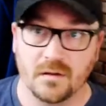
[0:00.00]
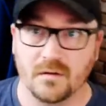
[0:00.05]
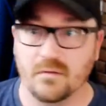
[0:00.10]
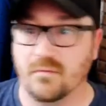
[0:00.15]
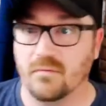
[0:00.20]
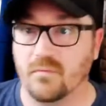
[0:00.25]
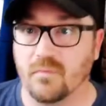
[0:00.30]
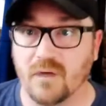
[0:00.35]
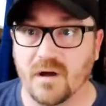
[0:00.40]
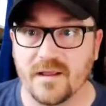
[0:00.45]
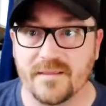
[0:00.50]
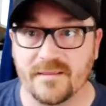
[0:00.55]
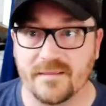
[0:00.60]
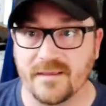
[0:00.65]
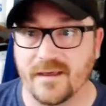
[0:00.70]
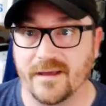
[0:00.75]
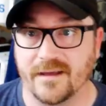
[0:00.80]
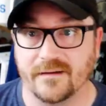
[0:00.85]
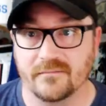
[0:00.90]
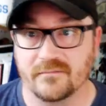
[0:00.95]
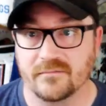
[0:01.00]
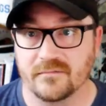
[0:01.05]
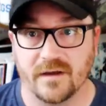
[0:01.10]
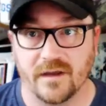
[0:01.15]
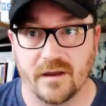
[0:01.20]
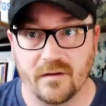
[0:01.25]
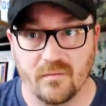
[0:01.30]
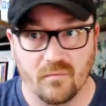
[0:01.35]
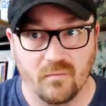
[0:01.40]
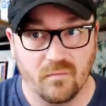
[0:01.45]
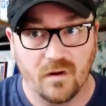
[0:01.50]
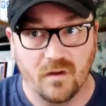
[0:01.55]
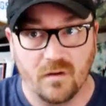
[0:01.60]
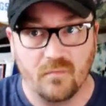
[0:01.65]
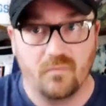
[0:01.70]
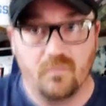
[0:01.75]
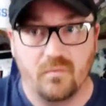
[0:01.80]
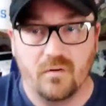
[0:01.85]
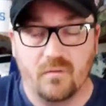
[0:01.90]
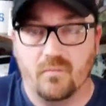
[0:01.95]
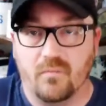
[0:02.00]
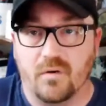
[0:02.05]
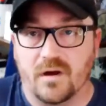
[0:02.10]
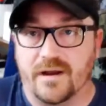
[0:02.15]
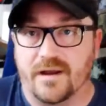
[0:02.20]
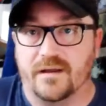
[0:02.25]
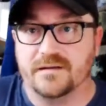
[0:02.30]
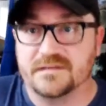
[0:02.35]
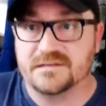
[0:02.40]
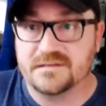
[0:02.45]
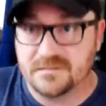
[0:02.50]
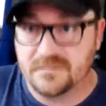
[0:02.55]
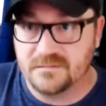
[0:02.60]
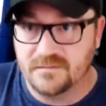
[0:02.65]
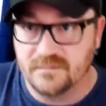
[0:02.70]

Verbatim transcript: what then, right? What what, what else?